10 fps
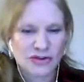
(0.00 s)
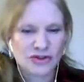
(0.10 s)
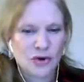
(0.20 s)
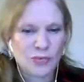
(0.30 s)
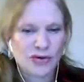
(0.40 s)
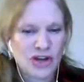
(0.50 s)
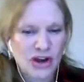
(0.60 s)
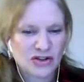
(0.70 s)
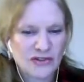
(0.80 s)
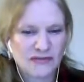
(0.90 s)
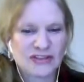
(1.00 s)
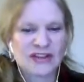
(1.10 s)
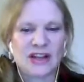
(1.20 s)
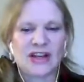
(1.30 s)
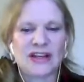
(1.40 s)
to production
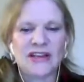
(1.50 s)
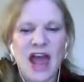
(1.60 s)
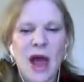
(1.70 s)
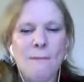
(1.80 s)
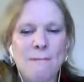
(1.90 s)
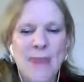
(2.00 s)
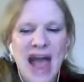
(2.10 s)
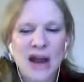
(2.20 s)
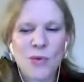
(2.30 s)
facilities, back